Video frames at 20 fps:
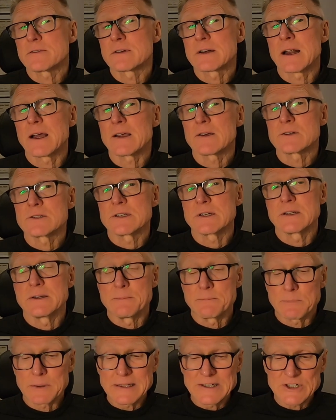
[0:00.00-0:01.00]
of glycogen
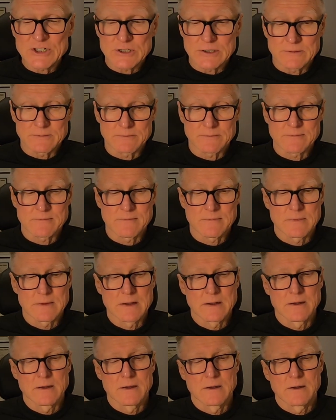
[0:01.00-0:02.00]
depletion
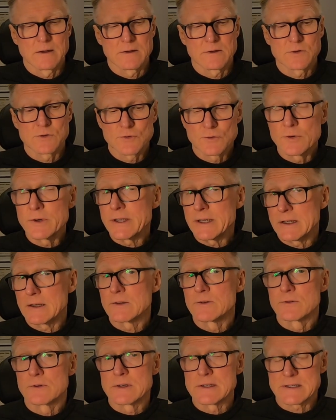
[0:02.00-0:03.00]
during
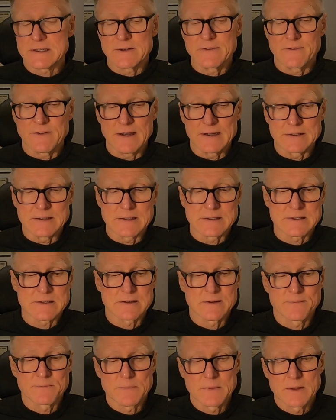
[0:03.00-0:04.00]
endurance events,